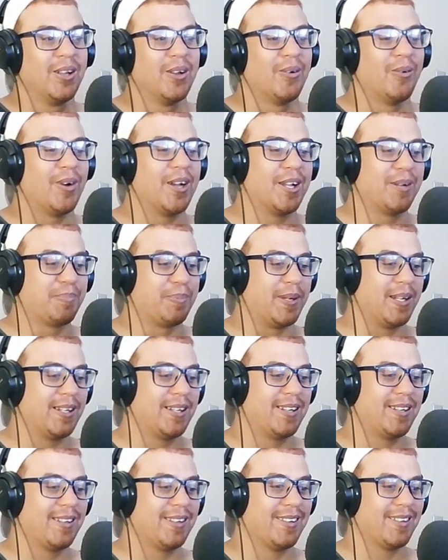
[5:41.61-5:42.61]
Wait, but
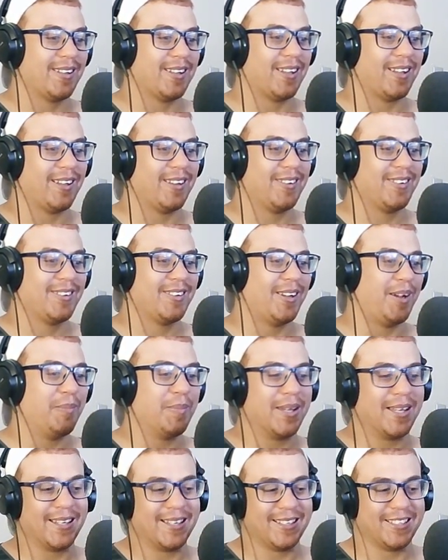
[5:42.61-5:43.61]
I
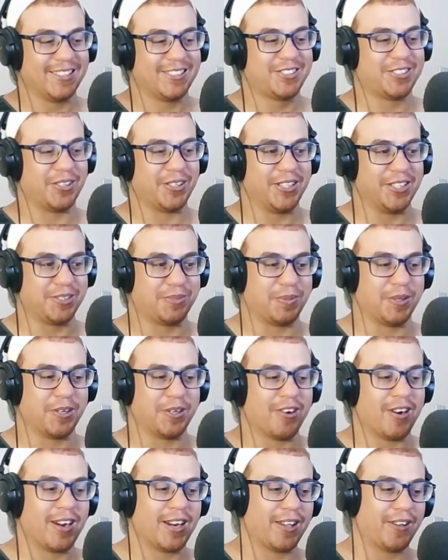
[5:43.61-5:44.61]
mean, so he's been
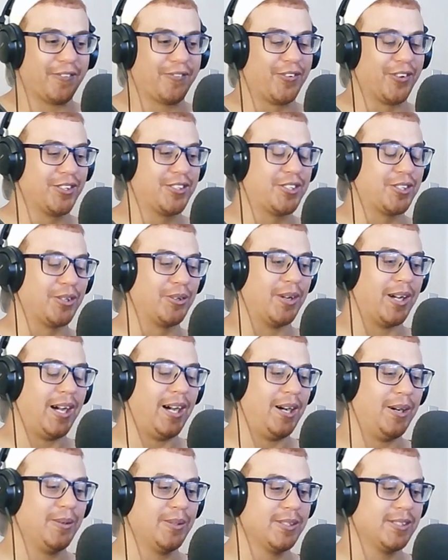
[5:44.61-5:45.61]
running for 2
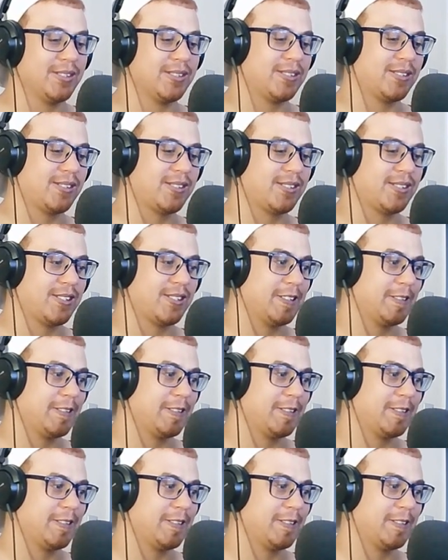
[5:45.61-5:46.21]
hours,